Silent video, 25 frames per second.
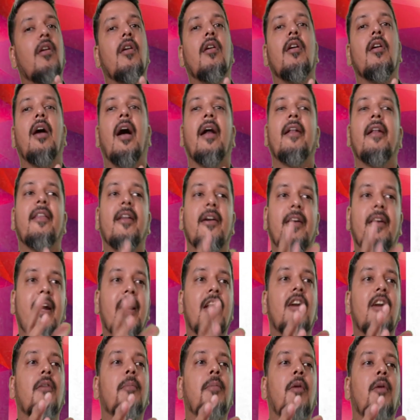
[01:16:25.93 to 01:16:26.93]
And the date
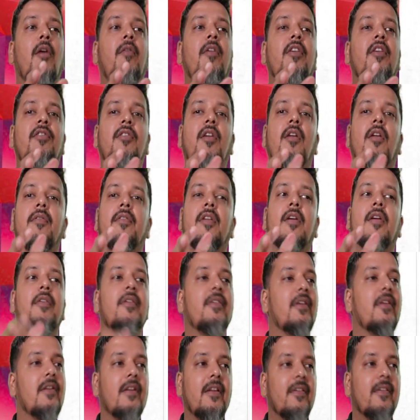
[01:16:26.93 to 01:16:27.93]
of provision of service,
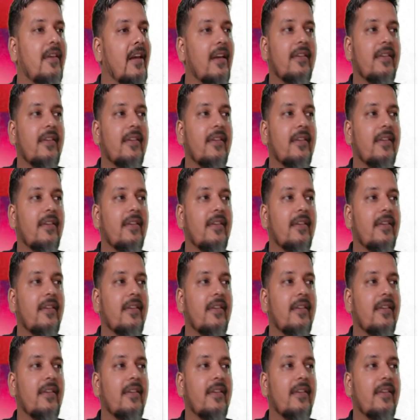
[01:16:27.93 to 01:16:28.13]
in this case,